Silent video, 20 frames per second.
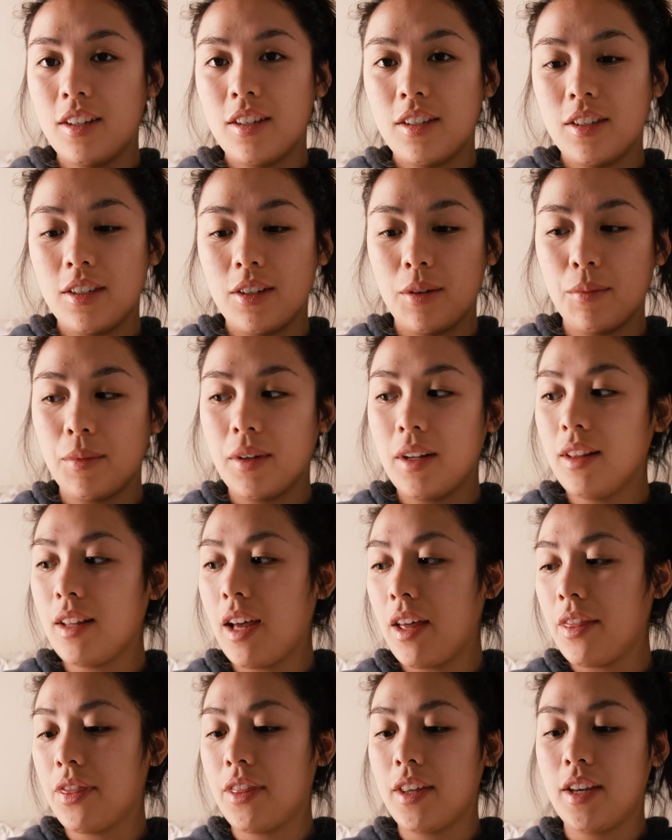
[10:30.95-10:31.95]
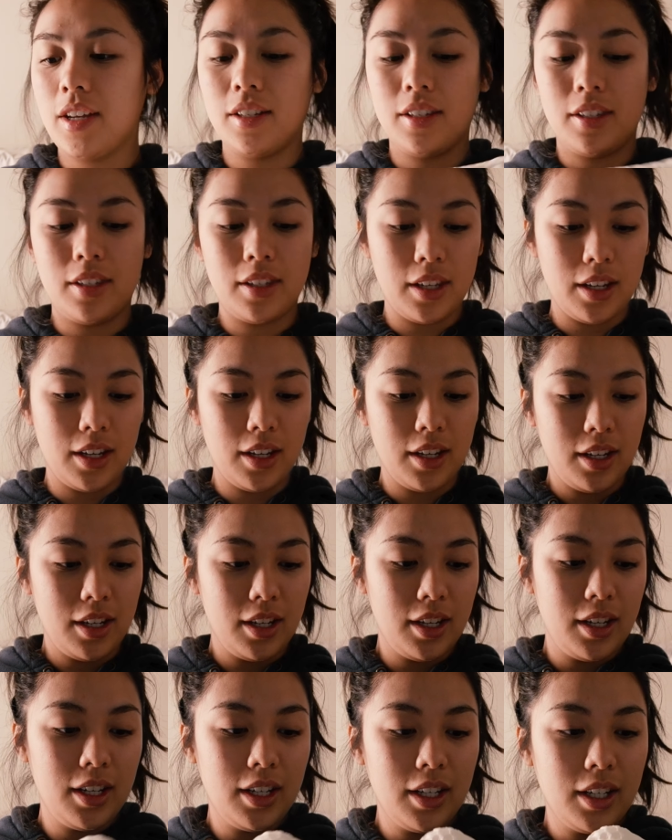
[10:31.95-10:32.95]
So I'm gonna let this
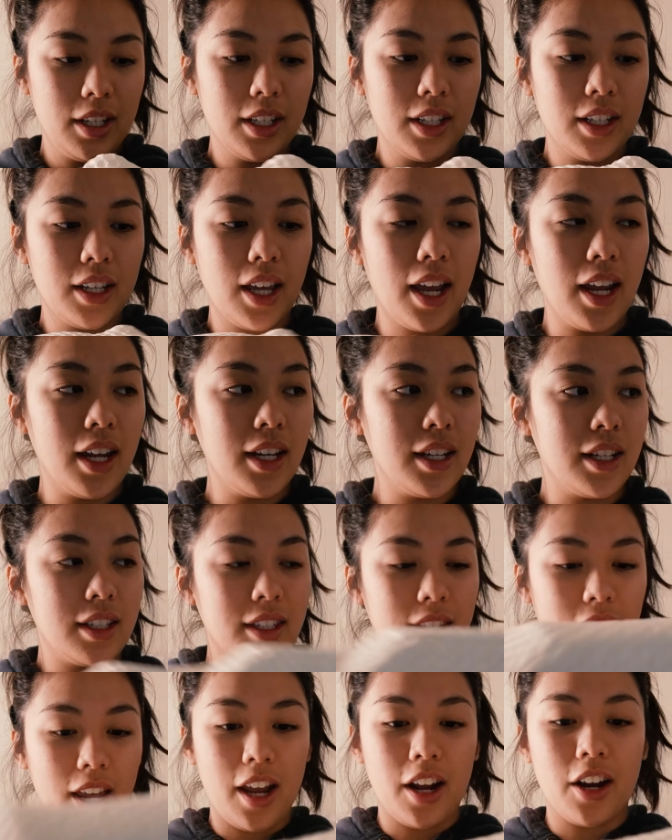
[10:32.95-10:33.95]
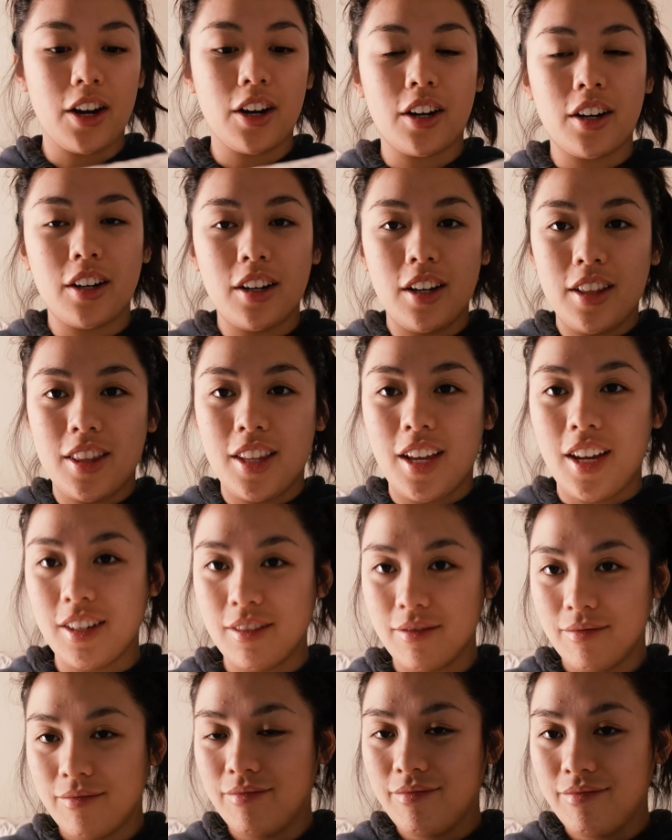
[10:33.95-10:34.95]
gain its air and
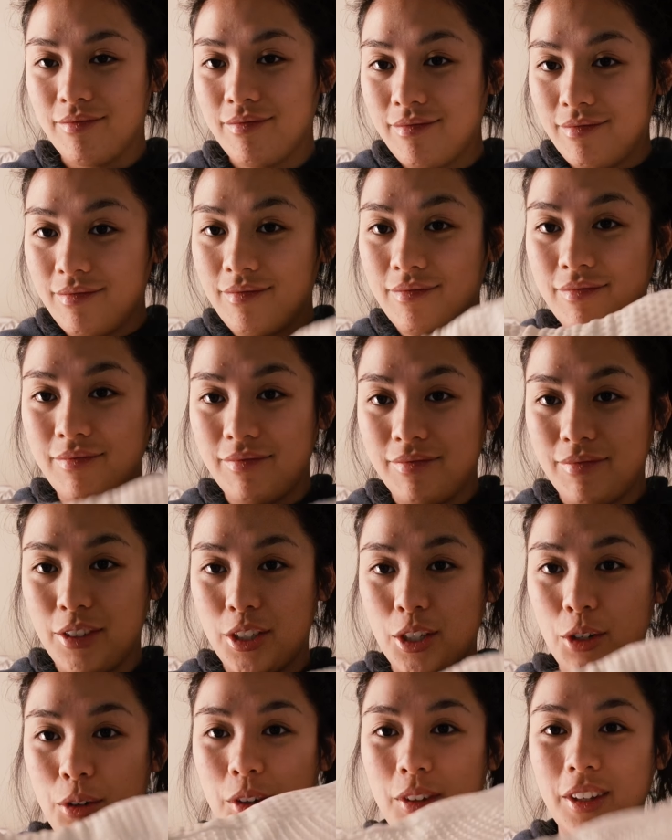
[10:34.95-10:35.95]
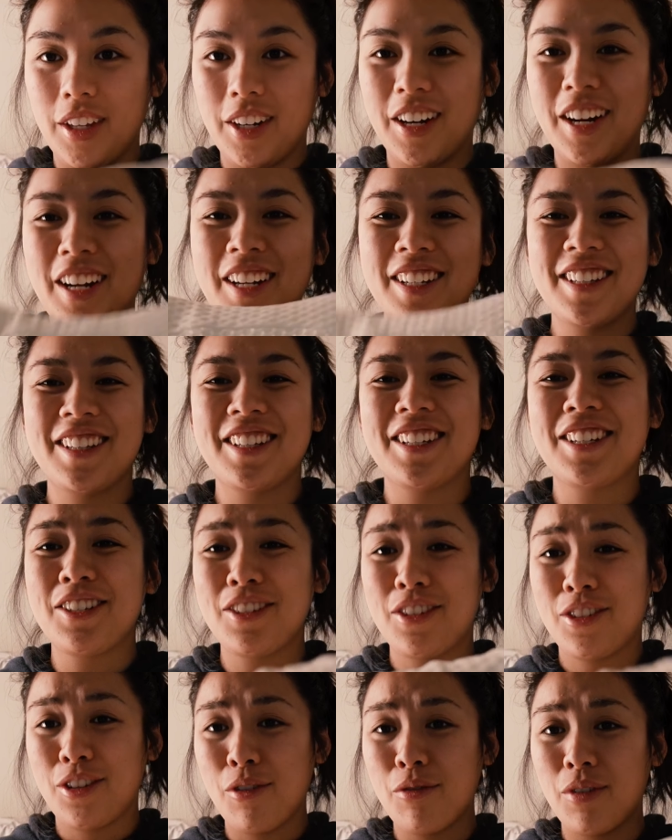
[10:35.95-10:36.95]
then show you later. It looks
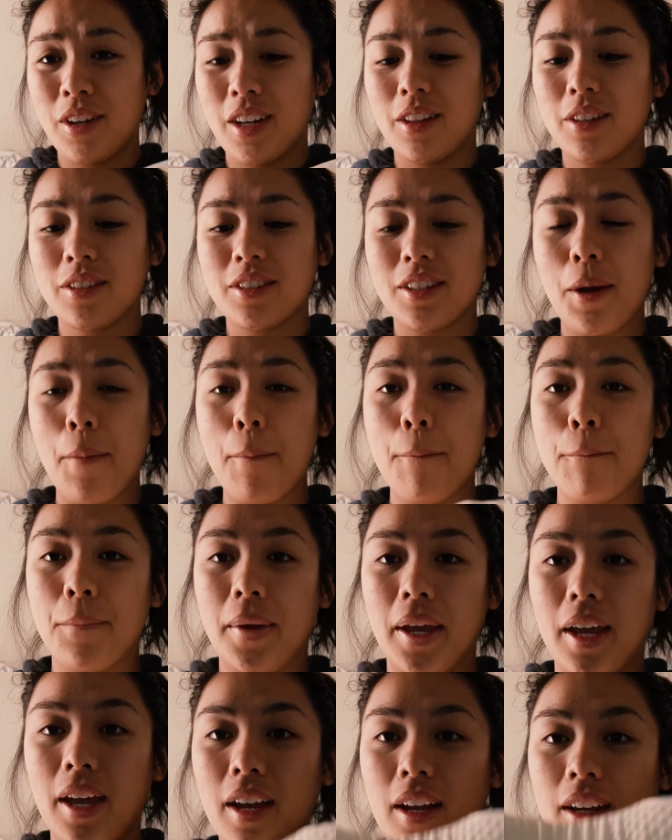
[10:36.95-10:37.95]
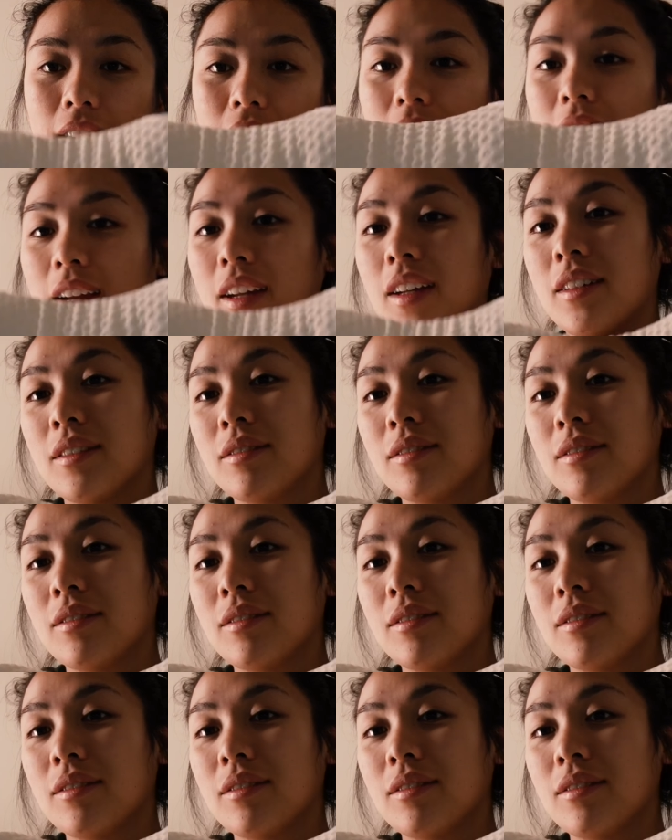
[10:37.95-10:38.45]
so funny. It looks like a big, like...